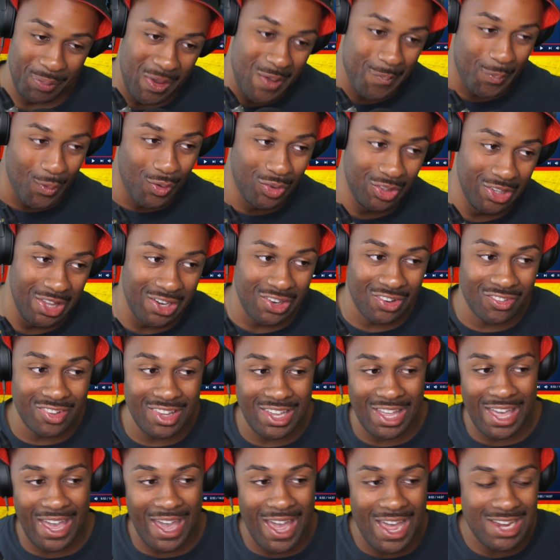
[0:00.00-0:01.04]
people
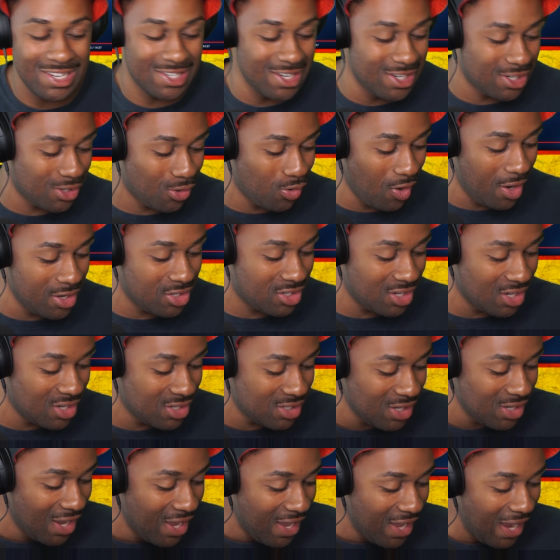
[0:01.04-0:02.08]
literally ask these
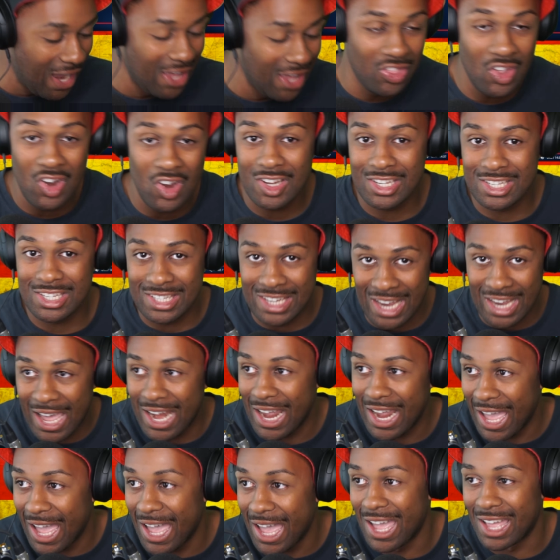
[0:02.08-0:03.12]
questions and they're
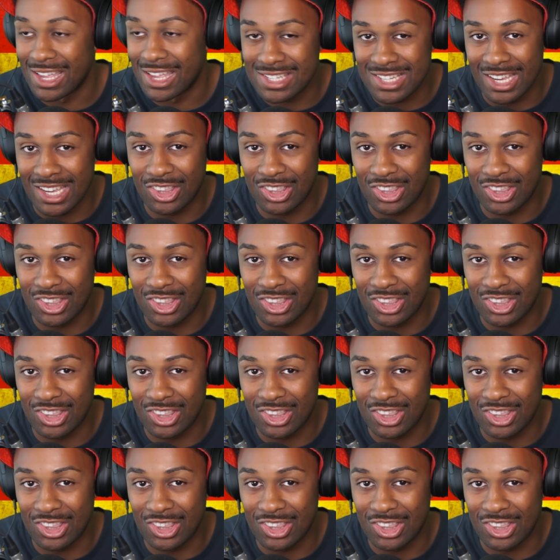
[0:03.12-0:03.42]
dead ass.